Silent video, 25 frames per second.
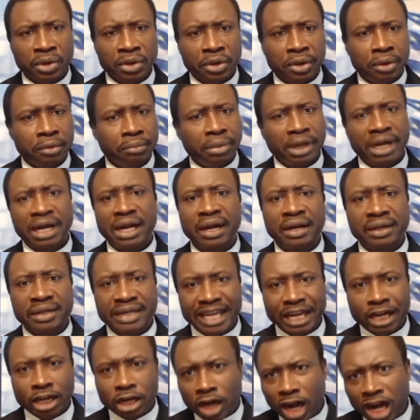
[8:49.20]
But
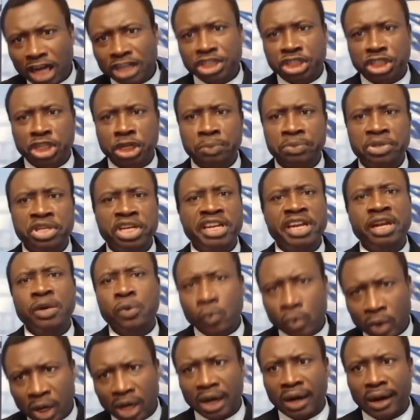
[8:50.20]
the courtship
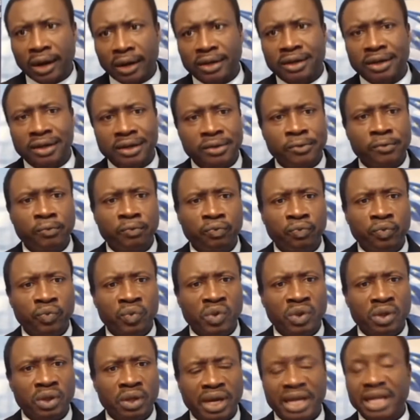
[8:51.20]
didn't work.
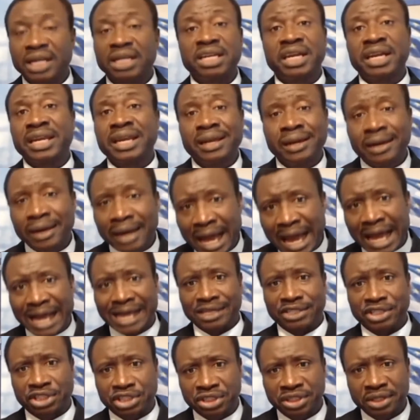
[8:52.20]
It didn't
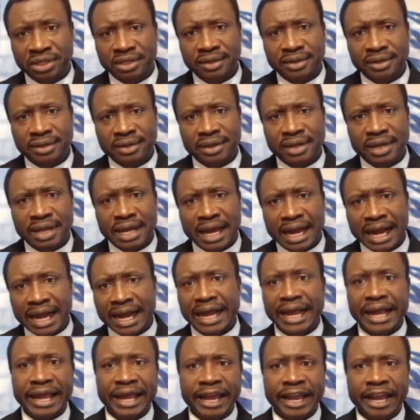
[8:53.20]
last.
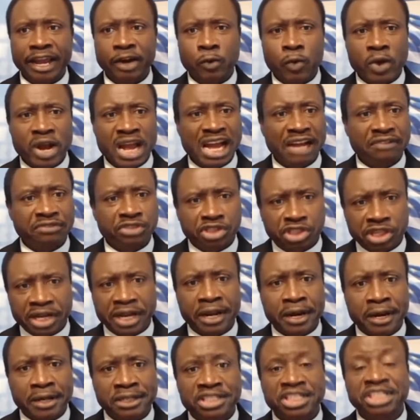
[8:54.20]
And we have
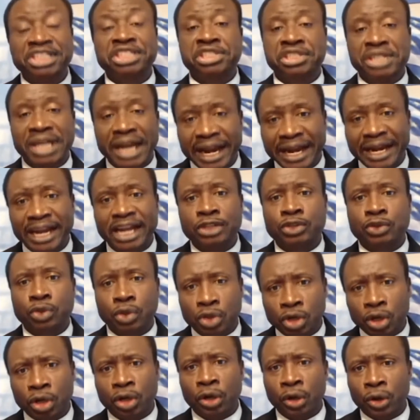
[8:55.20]
since decided to
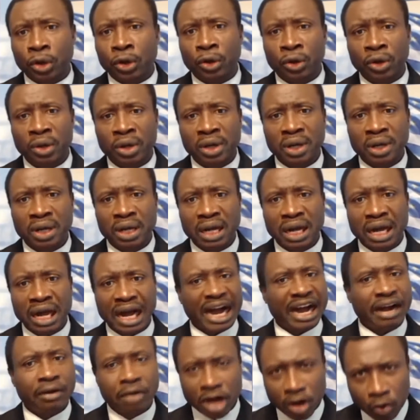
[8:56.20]
go
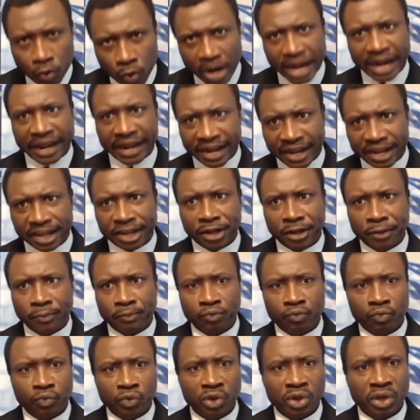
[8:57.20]
our way.
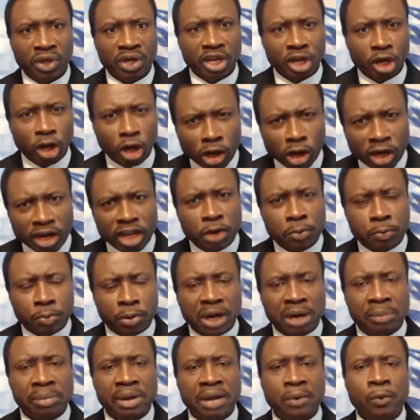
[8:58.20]
The only
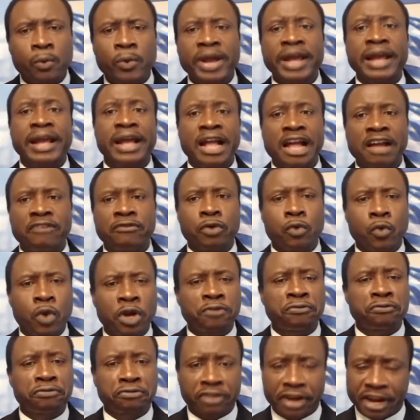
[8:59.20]
problem we have
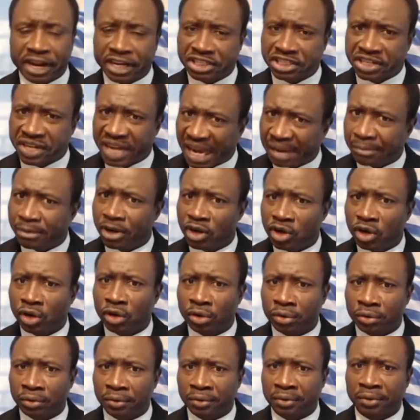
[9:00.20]
with French
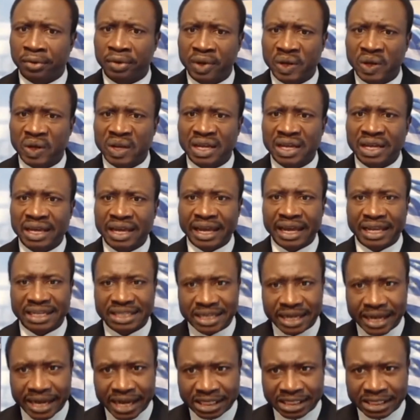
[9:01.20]
Cameroon is
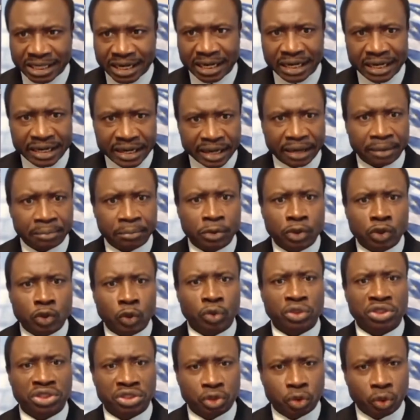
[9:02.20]
getting them
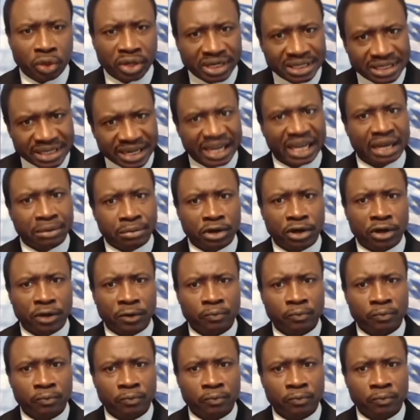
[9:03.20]
to the table